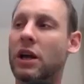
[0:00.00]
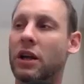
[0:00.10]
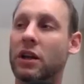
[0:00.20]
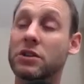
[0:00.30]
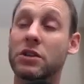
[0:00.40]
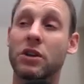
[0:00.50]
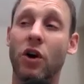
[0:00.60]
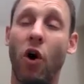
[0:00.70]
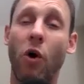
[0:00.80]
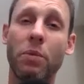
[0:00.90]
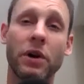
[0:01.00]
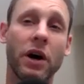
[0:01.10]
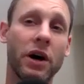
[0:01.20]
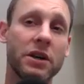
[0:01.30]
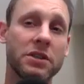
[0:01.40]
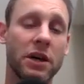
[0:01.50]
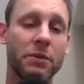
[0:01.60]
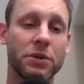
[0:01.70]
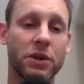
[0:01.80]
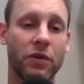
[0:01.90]
that doesn't open us
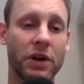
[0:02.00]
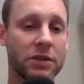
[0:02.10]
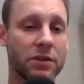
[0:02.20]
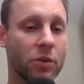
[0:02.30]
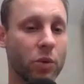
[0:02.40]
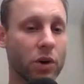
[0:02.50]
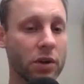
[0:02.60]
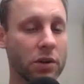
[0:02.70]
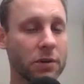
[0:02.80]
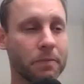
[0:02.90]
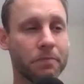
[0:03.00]
up to the rest of the world